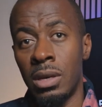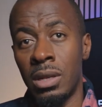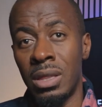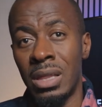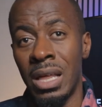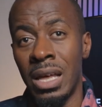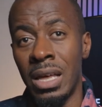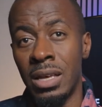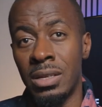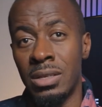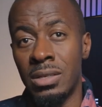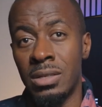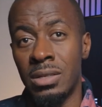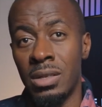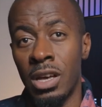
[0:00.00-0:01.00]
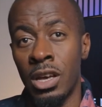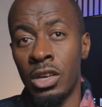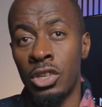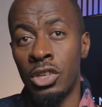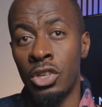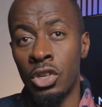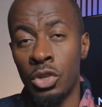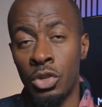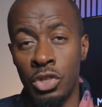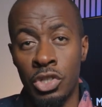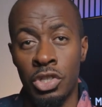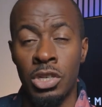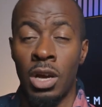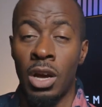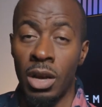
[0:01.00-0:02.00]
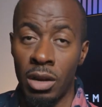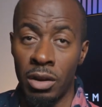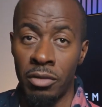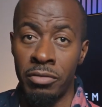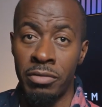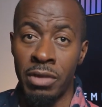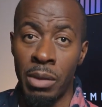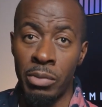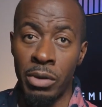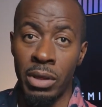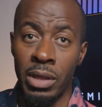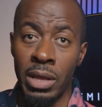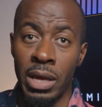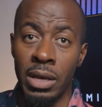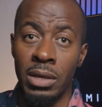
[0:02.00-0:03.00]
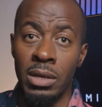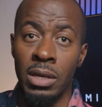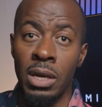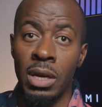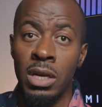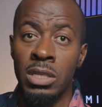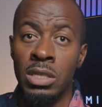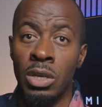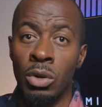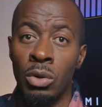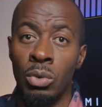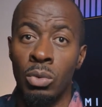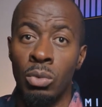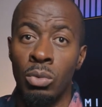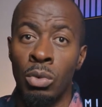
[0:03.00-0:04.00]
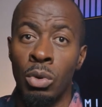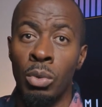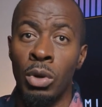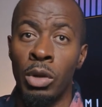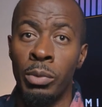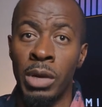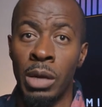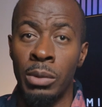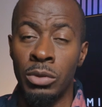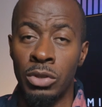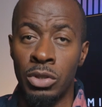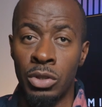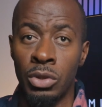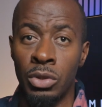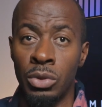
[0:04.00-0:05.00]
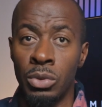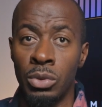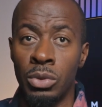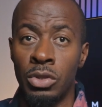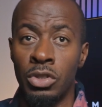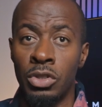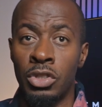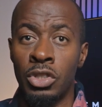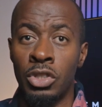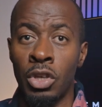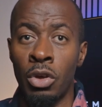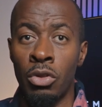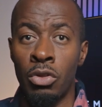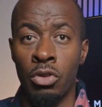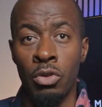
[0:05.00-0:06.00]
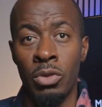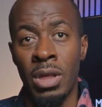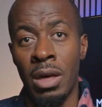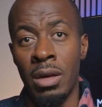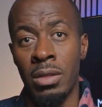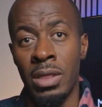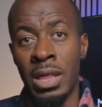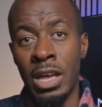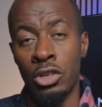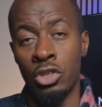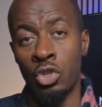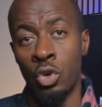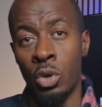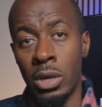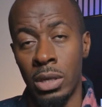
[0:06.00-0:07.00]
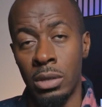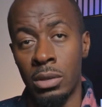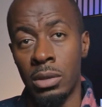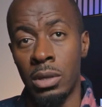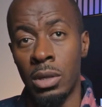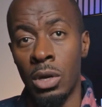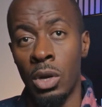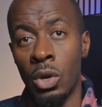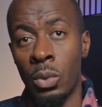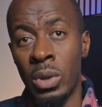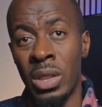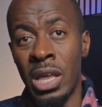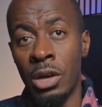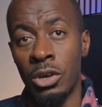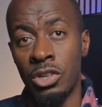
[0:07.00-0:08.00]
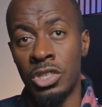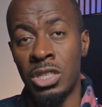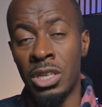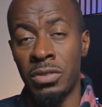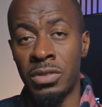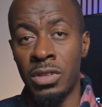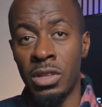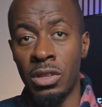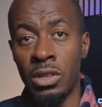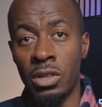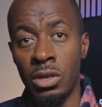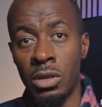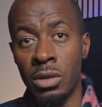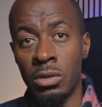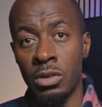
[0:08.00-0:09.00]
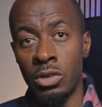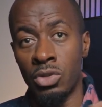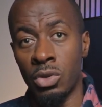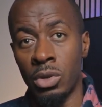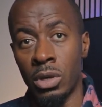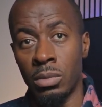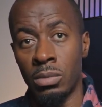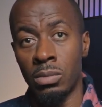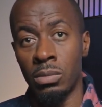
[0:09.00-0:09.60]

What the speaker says: There's a huge chunk of fabric there. So we want to be able to sew through that join without shifting the join.